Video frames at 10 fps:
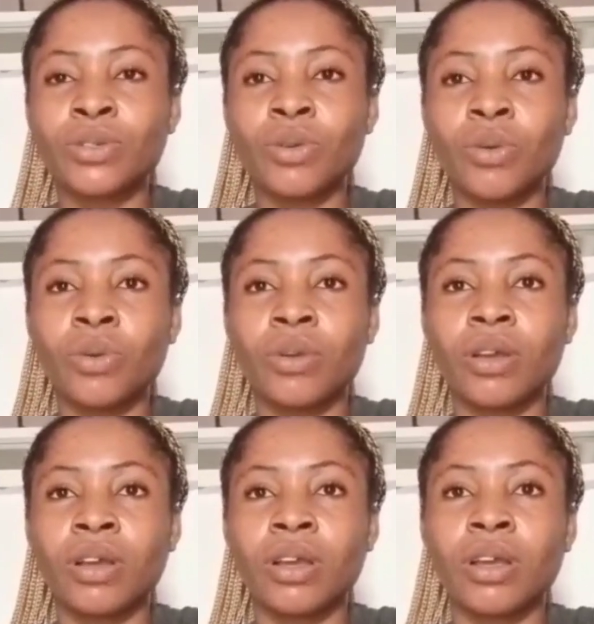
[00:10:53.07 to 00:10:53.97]

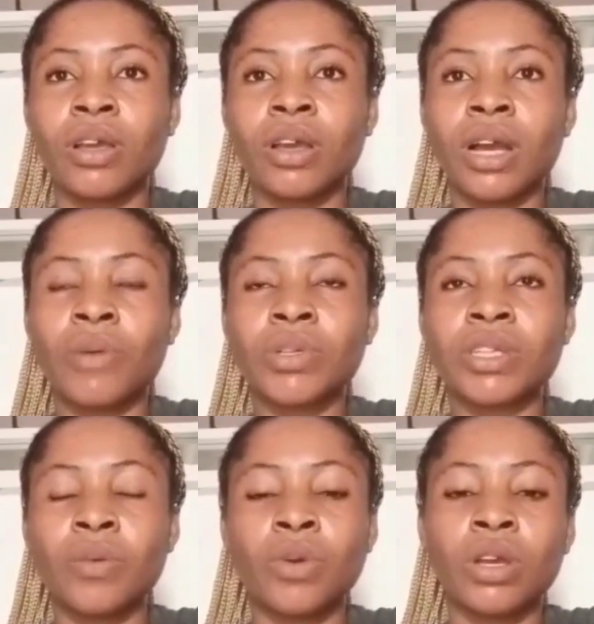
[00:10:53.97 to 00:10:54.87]
So I
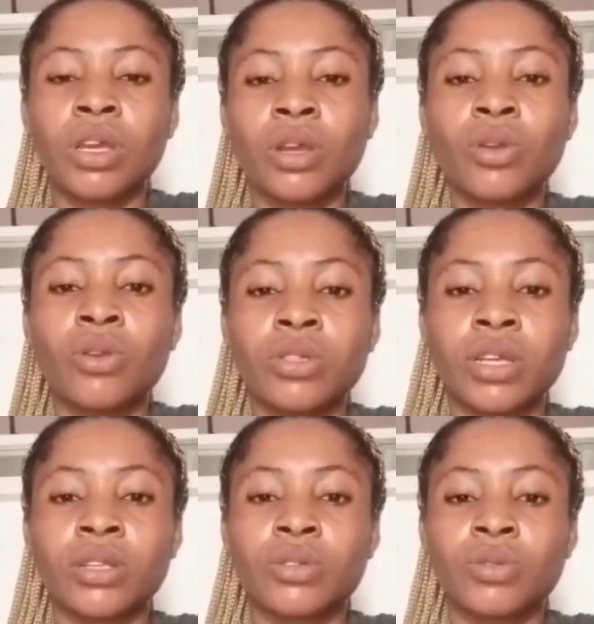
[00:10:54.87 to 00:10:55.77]
was now walking
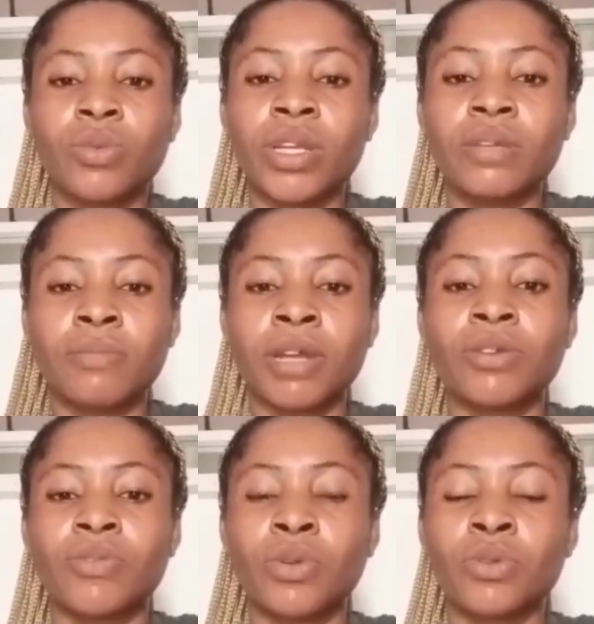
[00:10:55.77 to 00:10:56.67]
closer to where the
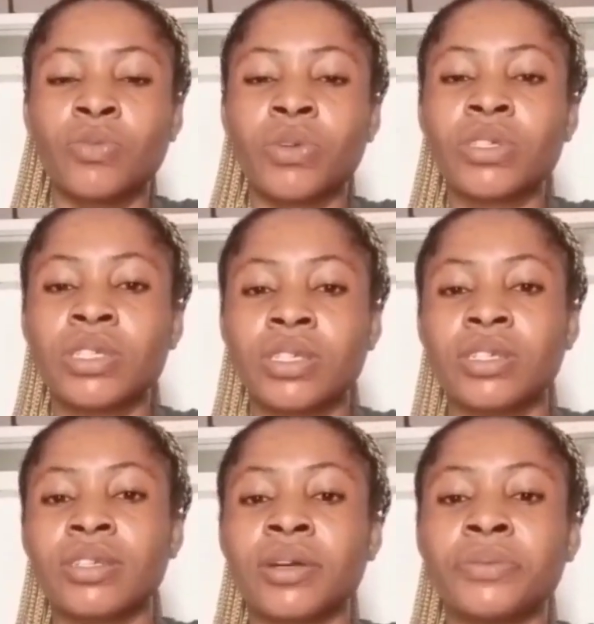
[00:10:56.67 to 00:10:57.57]
man of God was
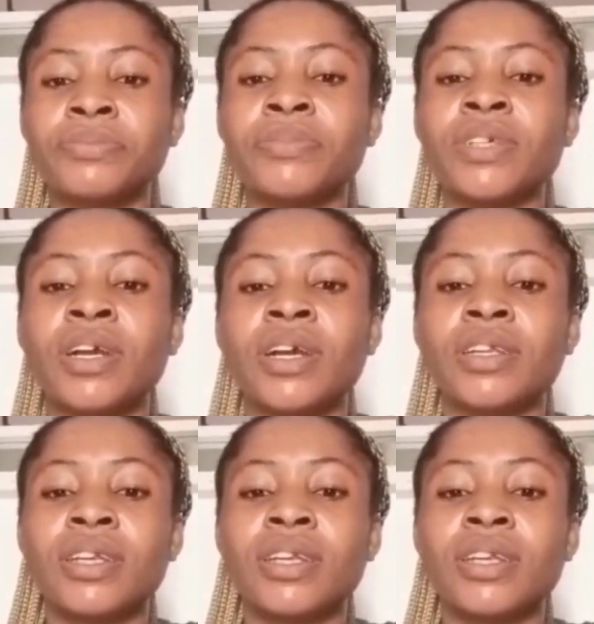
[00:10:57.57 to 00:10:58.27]
sitting down.